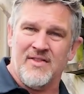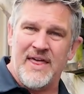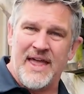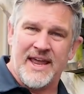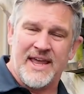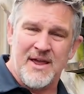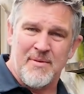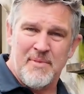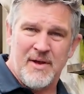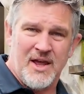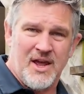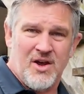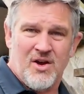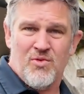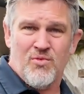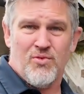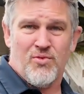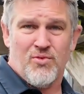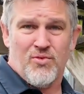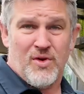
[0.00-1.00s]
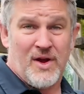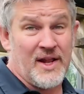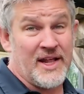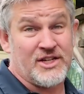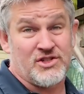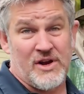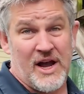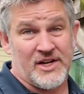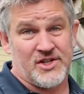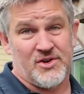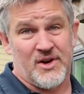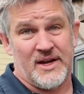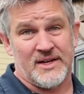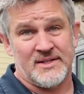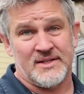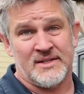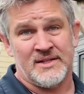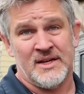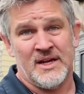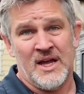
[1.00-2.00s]
they can be really
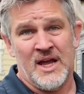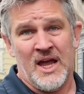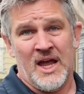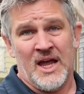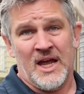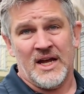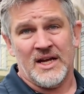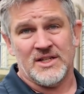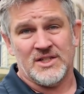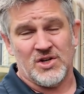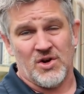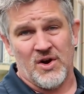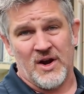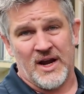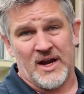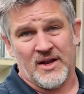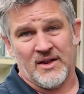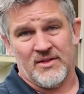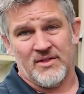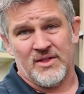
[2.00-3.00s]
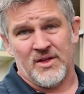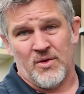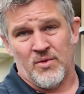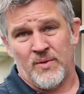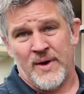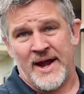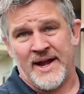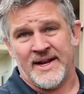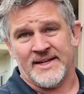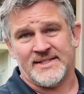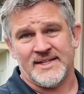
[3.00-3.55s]
treacherous during the rainy